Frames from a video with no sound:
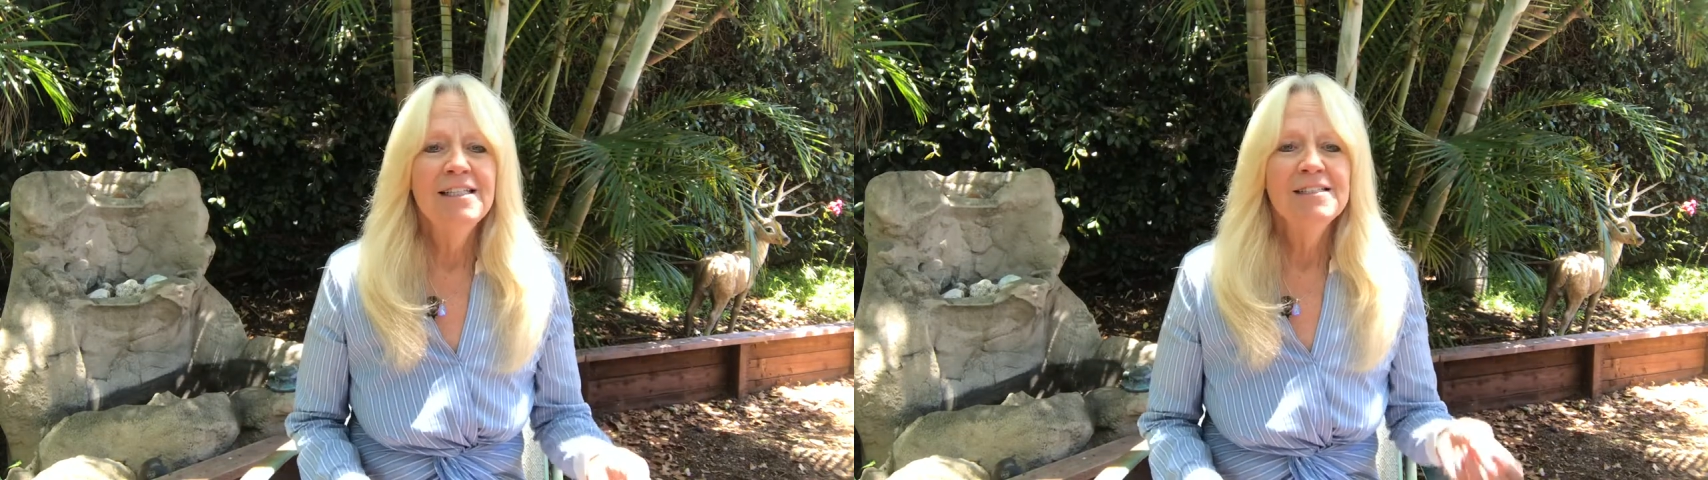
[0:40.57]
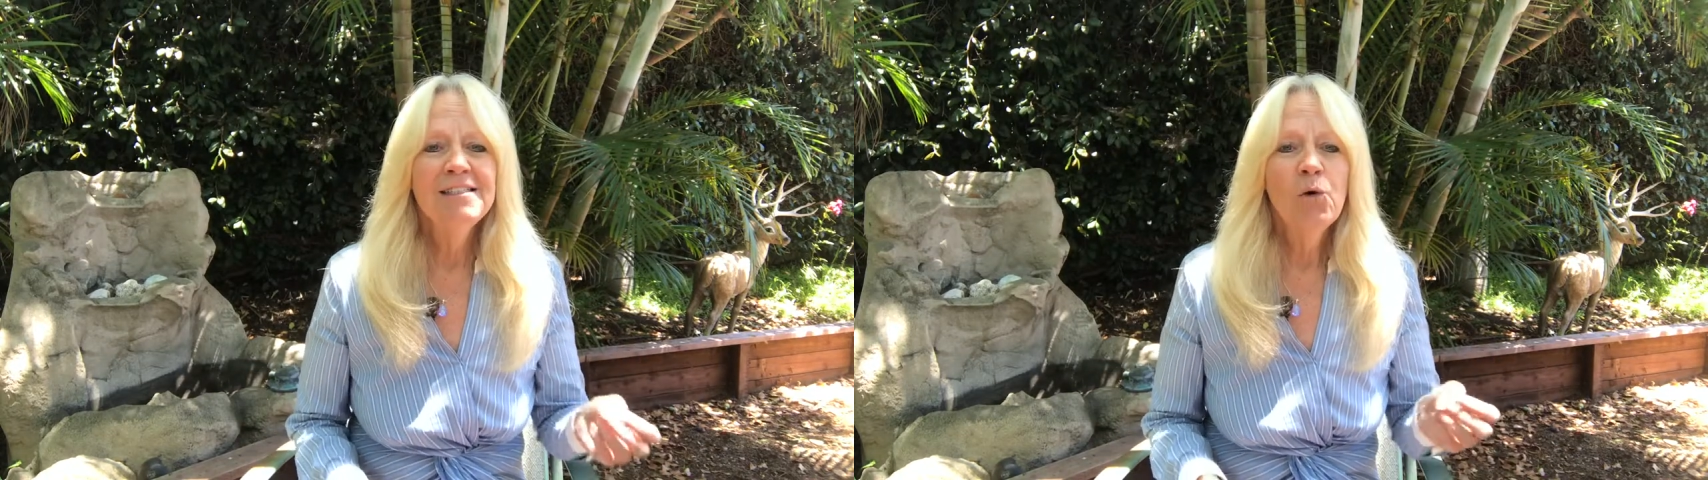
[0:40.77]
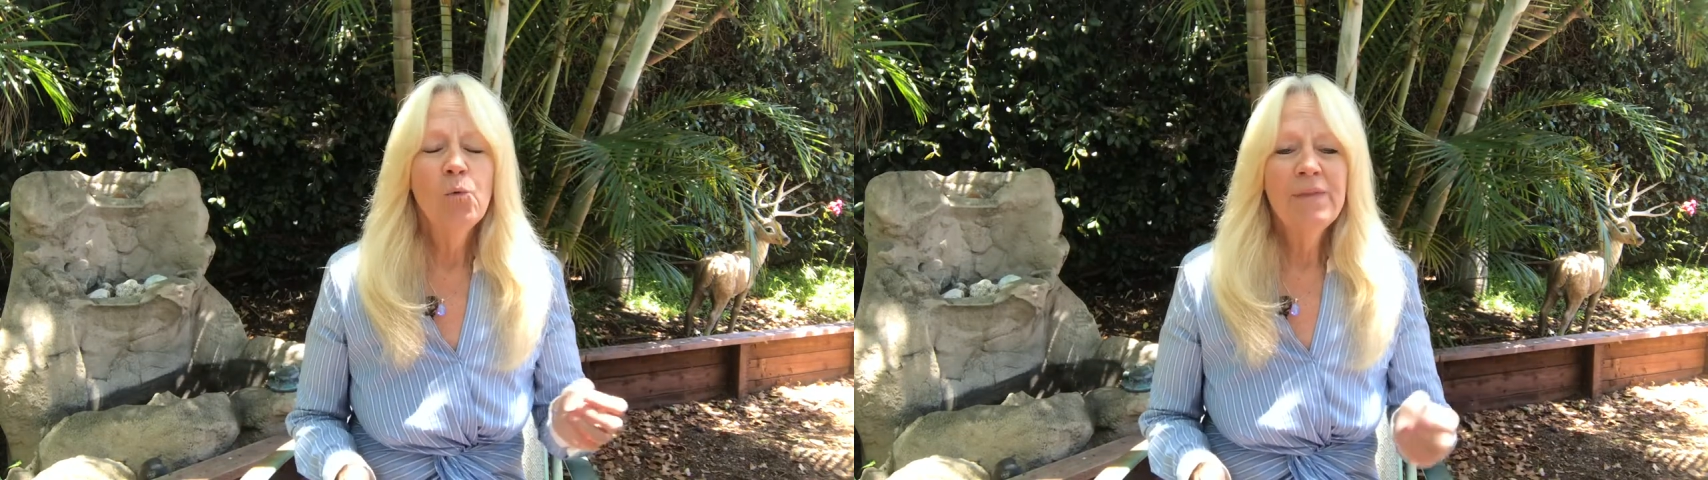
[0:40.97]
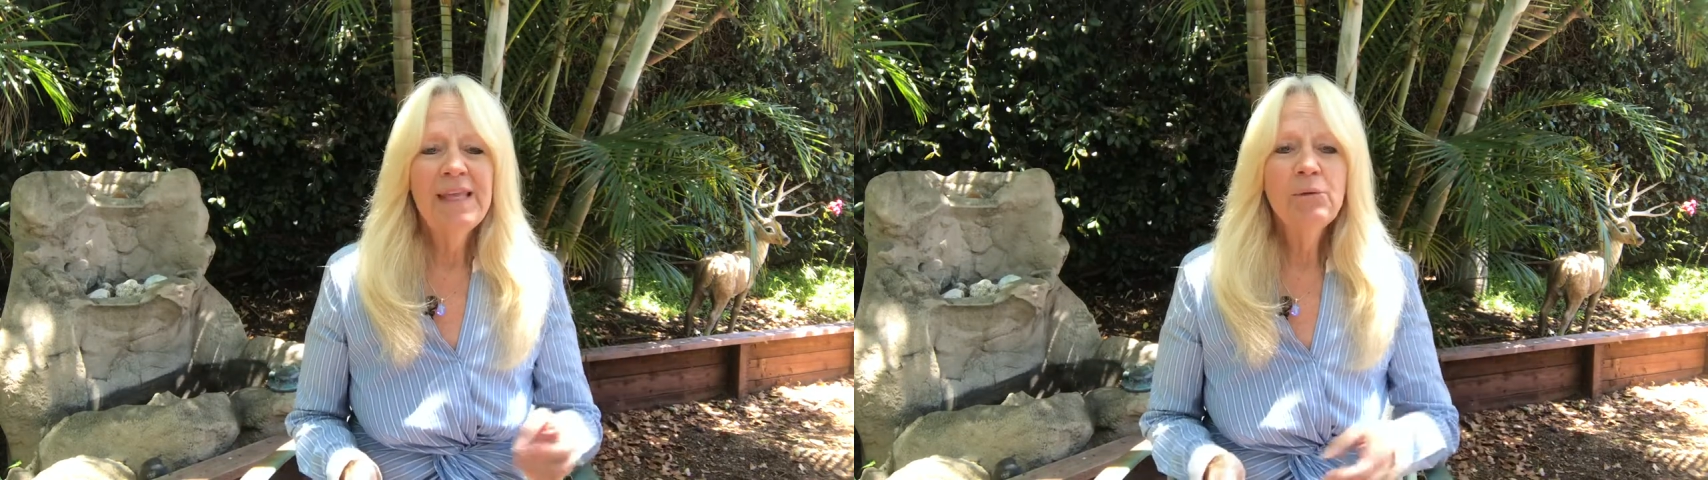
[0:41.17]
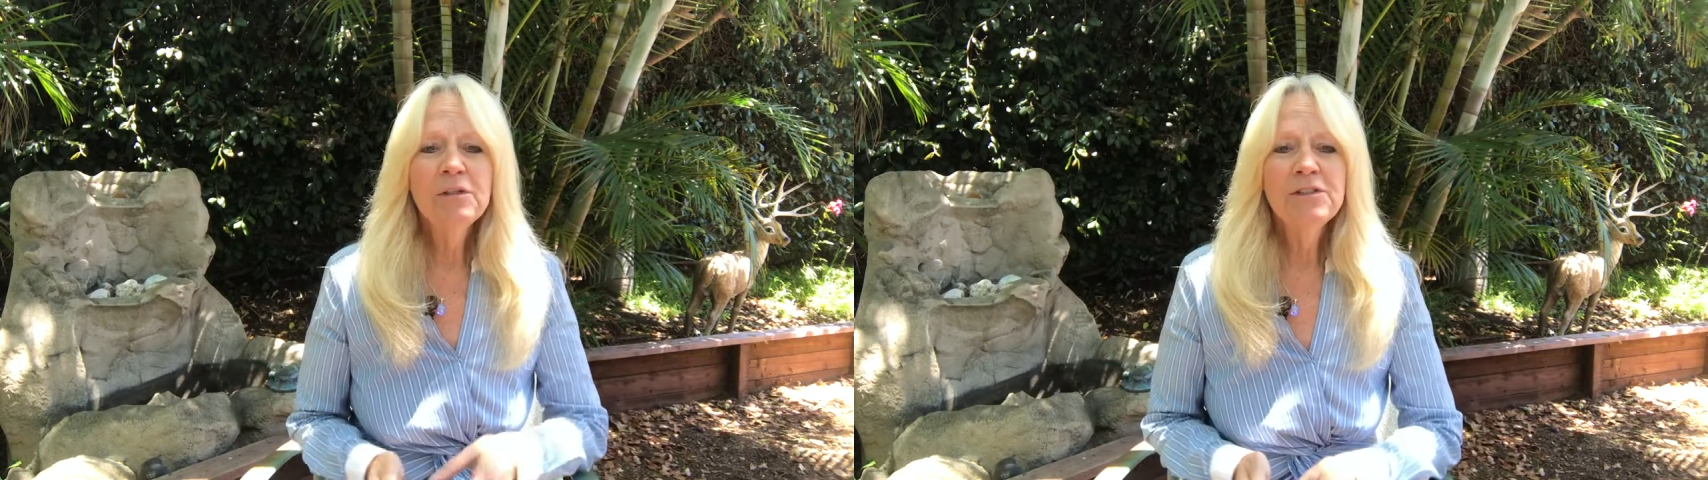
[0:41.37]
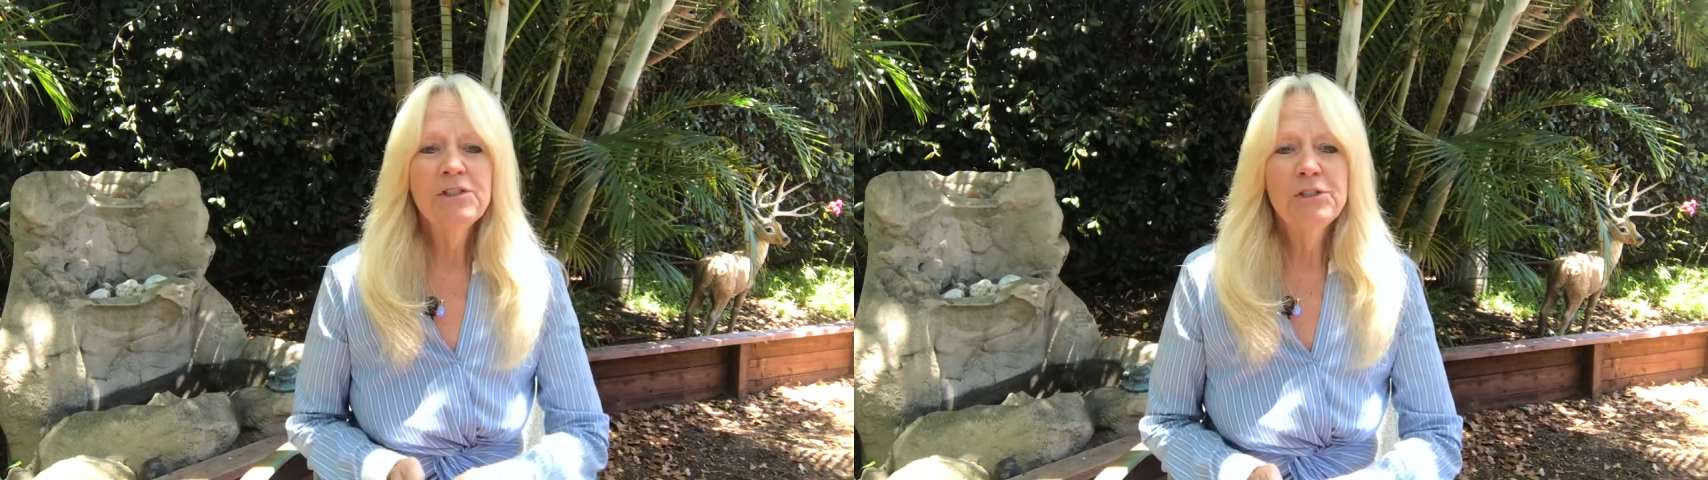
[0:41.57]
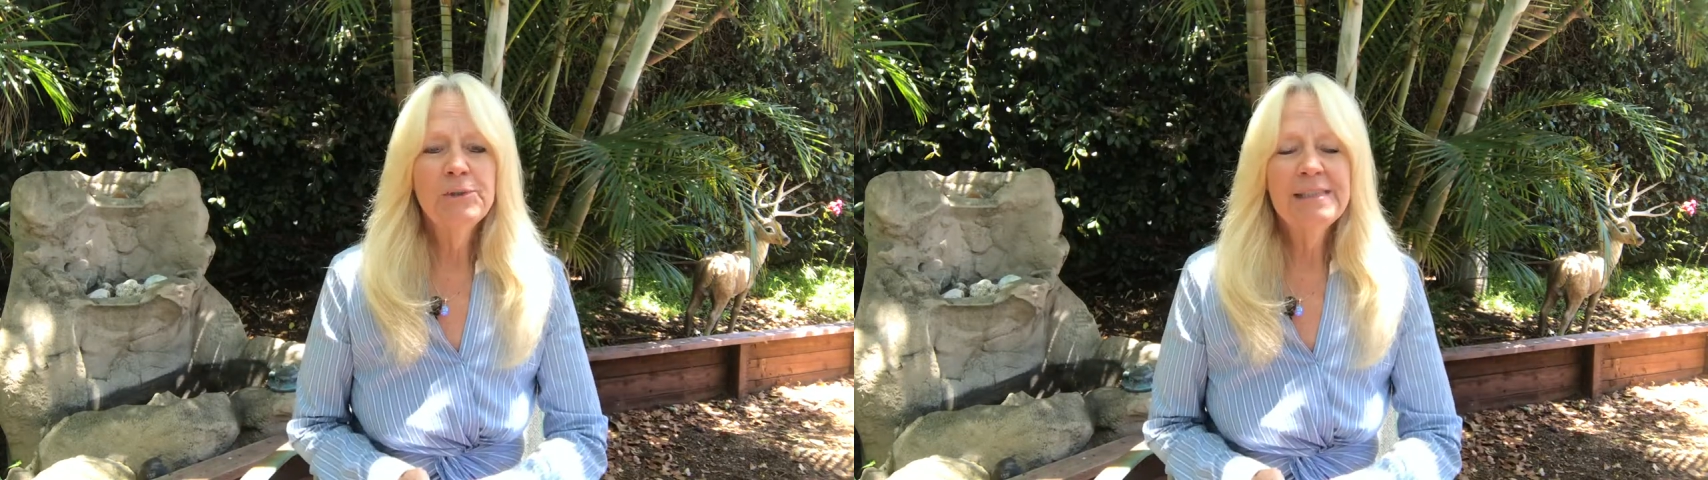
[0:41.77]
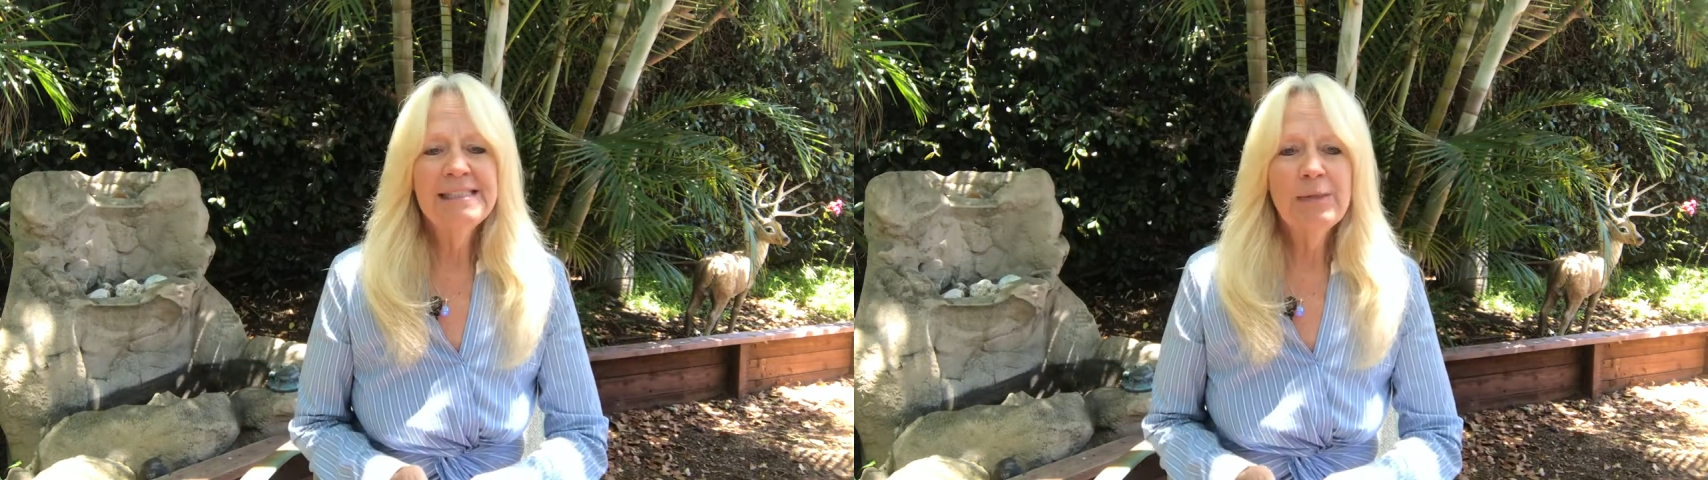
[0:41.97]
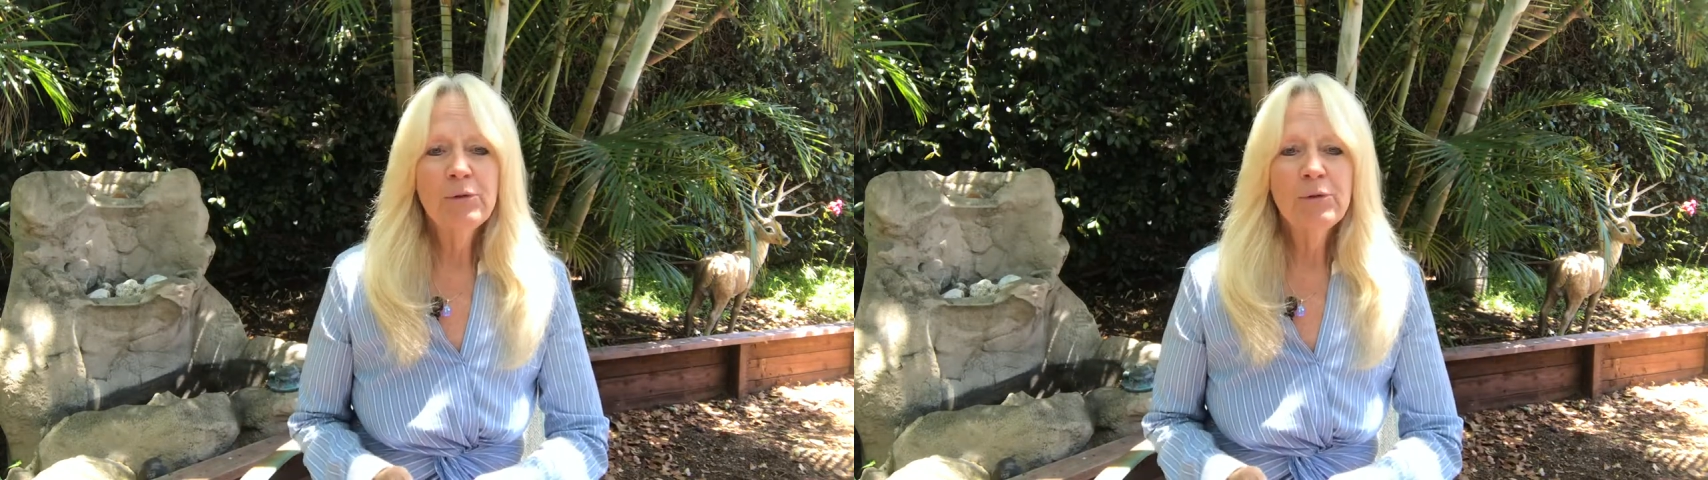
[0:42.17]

So what they will do is they